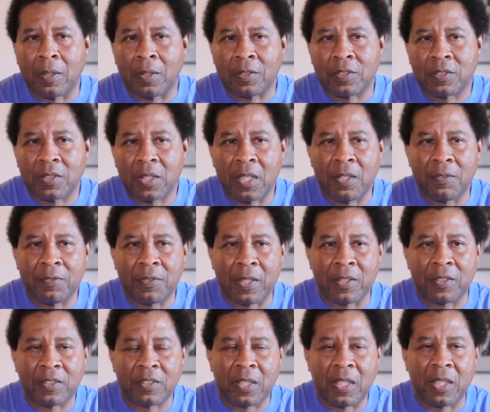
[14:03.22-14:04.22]
safe, that's
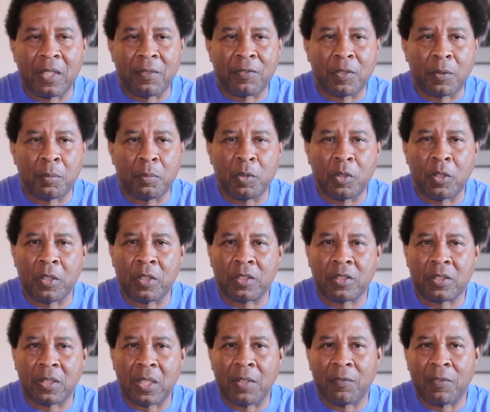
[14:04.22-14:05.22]
safe, the community is
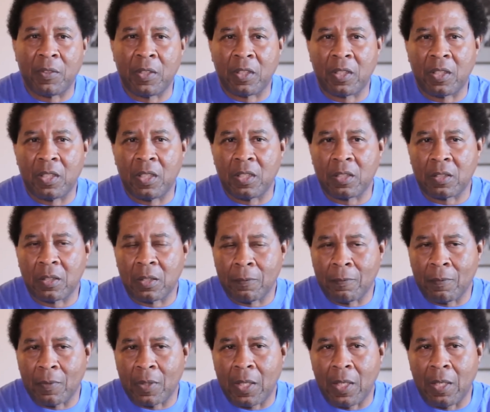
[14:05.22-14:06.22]
safe, and their kids can
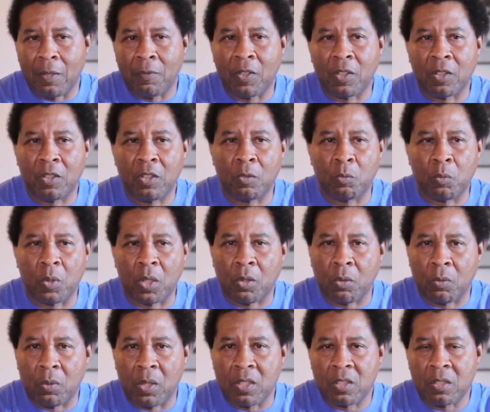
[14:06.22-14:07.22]
have a good
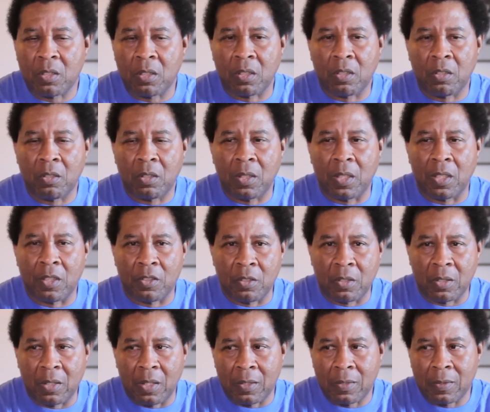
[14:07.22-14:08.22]
recreation and good
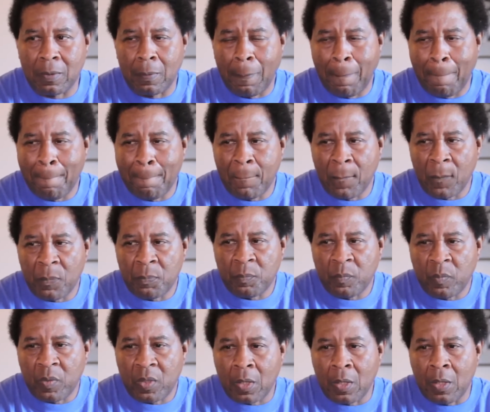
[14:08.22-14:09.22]
education.
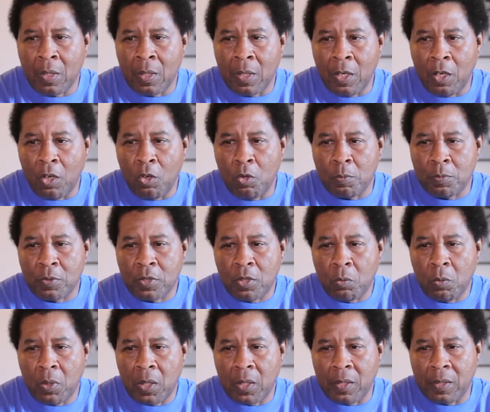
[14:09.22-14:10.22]
Home
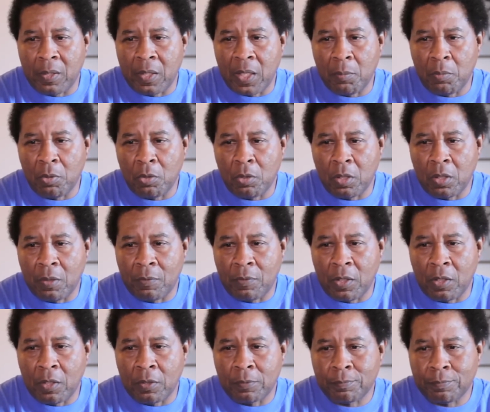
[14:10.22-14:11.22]
somewhere in the neighborhood of
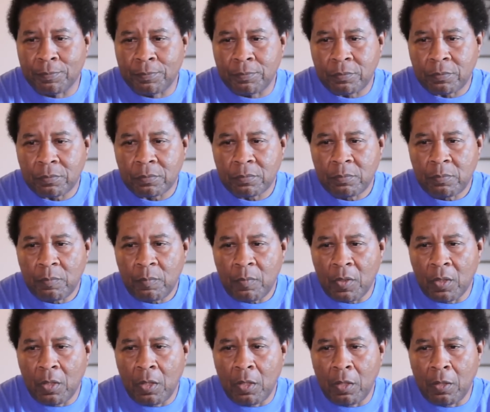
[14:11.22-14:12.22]
uh,
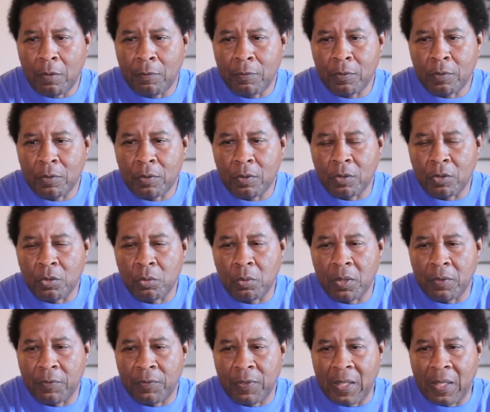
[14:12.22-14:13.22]
of twenty
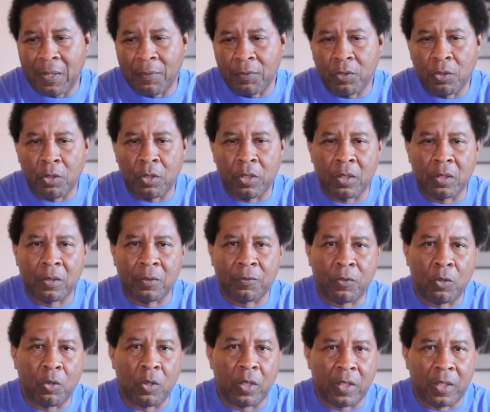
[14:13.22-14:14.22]
five, thirty to
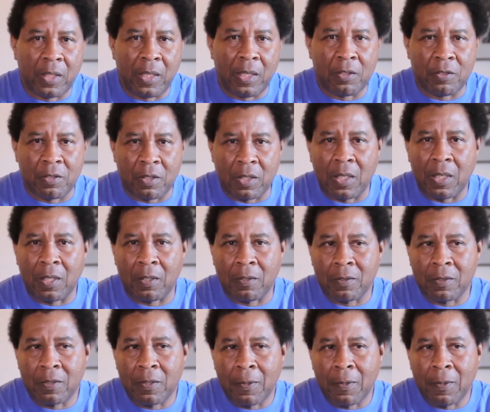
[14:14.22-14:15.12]
forty thousand dollars,